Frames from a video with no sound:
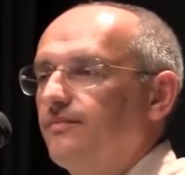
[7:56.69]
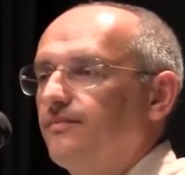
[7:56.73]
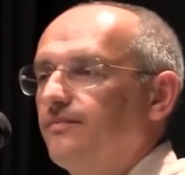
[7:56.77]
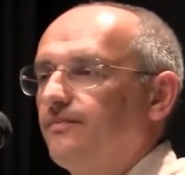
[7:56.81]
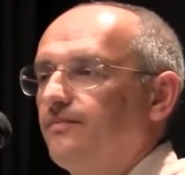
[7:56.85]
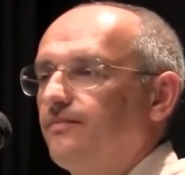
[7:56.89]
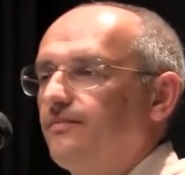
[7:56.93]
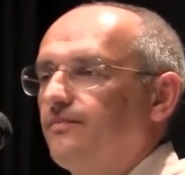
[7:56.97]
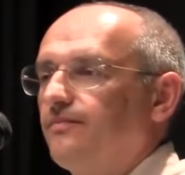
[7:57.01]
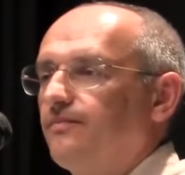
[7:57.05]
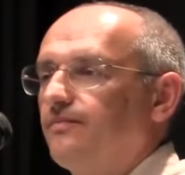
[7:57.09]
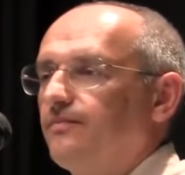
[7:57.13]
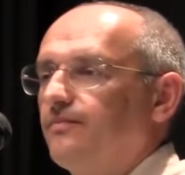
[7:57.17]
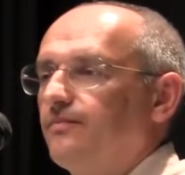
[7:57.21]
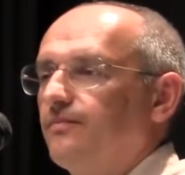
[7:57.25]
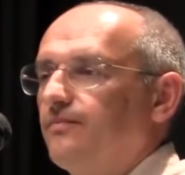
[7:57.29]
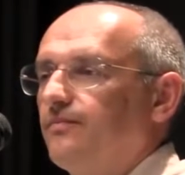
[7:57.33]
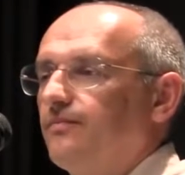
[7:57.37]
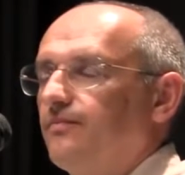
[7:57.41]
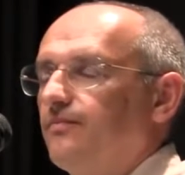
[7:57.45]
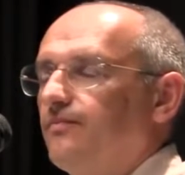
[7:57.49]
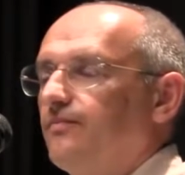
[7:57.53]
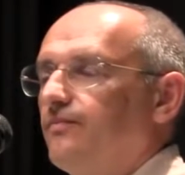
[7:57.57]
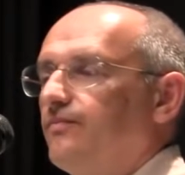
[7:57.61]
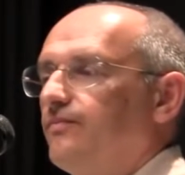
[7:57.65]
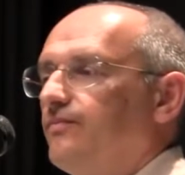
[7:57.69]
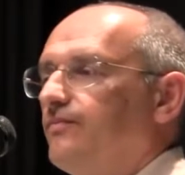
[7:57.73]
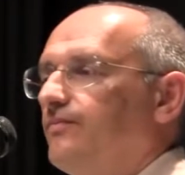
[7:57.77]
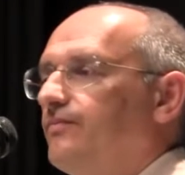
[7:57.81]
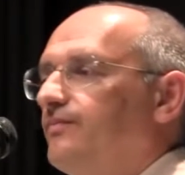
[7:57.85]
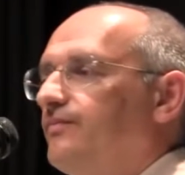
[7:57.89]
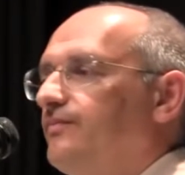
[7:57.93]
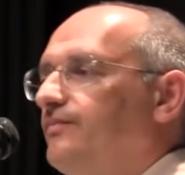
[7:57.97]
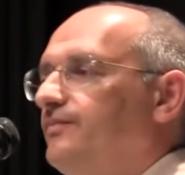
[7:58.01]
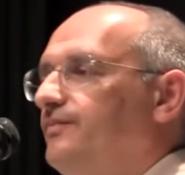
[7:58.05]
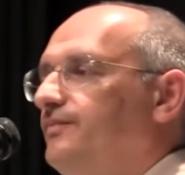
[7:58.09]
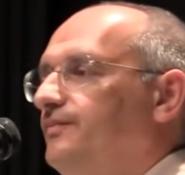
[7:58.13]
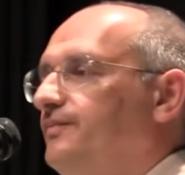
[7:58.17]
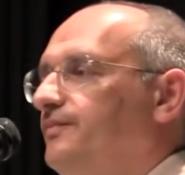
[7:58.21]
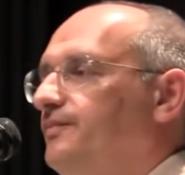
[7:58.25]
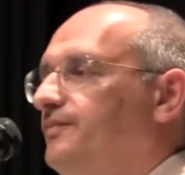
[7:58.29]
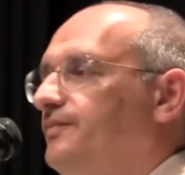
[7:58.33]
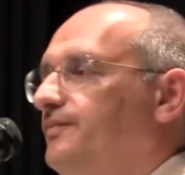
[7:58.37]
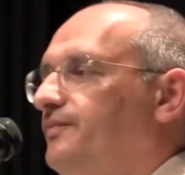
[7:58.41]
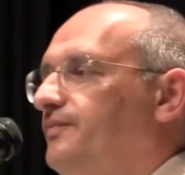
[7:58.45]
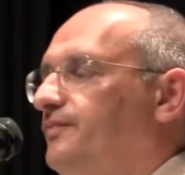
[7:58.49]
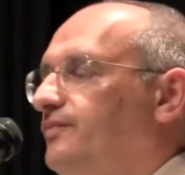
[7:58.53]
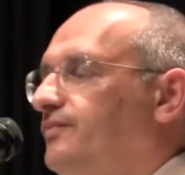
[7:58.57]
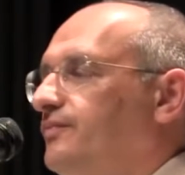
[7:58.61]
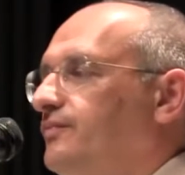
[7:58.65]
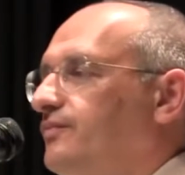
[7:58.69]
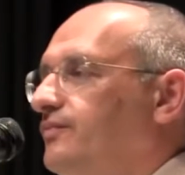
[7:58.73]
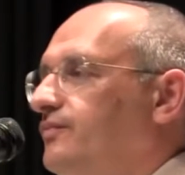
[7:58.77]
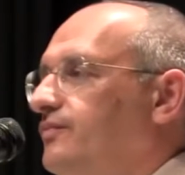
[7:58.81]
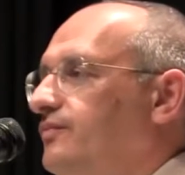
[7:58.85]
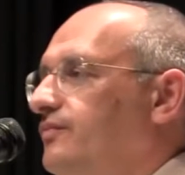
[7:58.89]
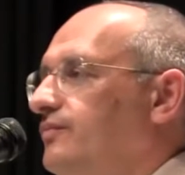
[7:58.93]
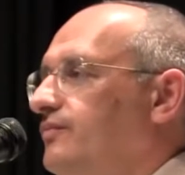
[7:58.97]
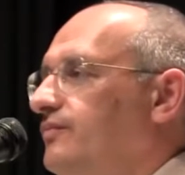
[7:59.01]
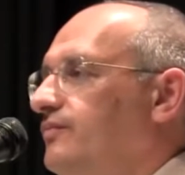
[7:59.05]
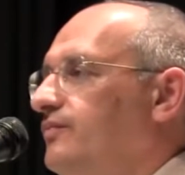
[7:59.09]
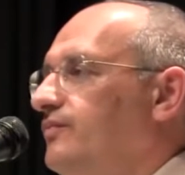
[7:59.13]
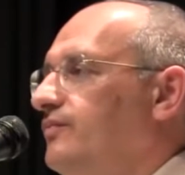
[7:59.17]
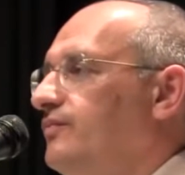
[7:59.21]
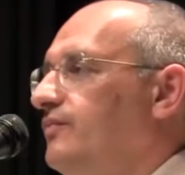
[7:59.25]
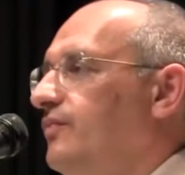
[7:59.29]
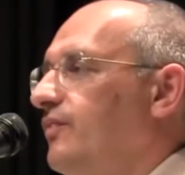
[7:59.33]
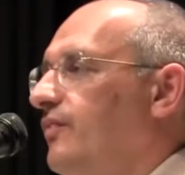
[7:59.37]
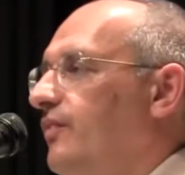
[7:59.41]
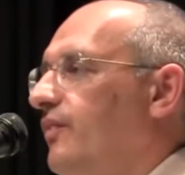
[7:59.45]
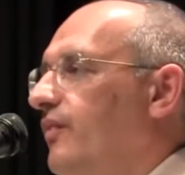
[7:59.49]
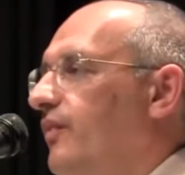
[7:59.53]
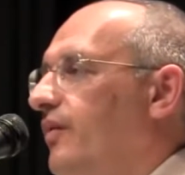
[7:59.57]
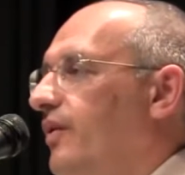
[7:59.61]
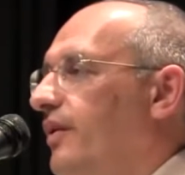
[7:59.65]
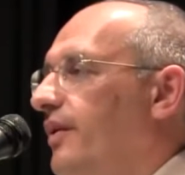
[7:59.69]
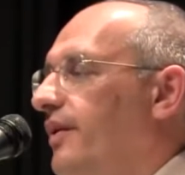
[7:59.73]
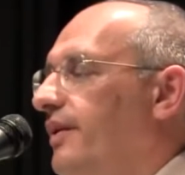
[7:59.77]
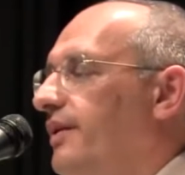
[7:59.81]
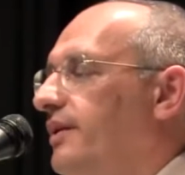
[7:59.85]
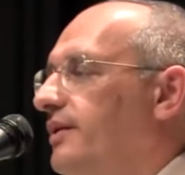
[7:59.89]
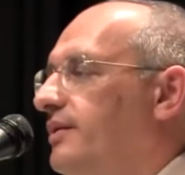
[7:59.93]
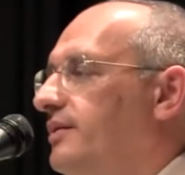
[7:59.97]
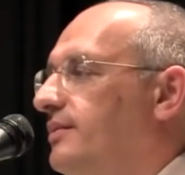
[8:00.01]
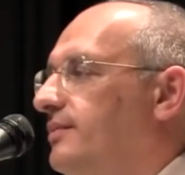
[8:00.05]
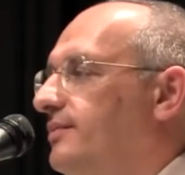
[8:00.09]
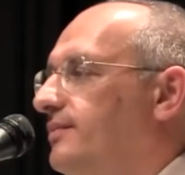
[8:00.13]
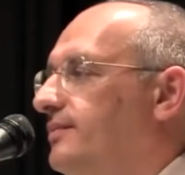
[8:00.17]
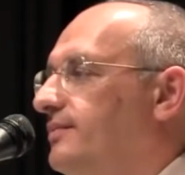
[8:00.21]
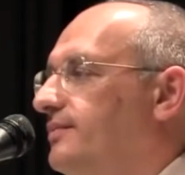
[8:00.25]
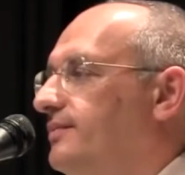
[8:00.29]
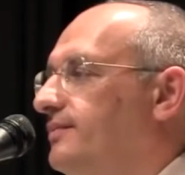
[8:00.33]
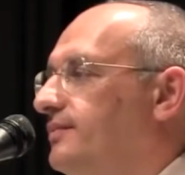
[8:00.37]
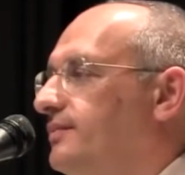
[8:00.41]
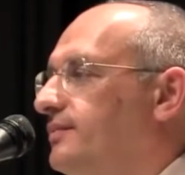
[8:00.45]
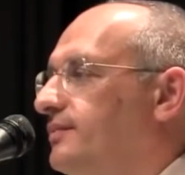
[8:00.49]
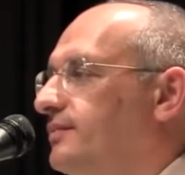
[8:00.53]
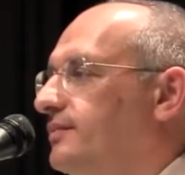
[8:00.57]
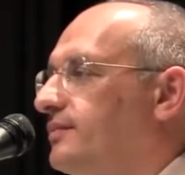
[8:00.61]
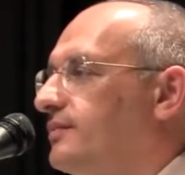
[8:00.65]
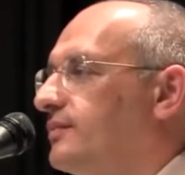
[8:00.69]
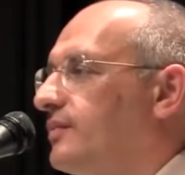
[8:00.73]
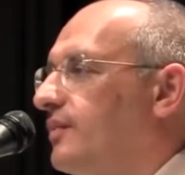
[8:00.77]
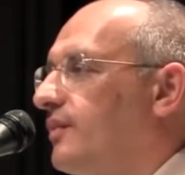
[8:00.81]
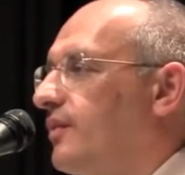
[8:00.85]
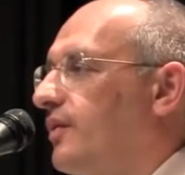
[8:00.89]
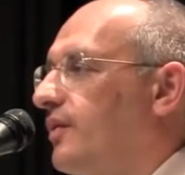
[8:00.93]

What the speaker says: But it must be said firmly, but without any violence.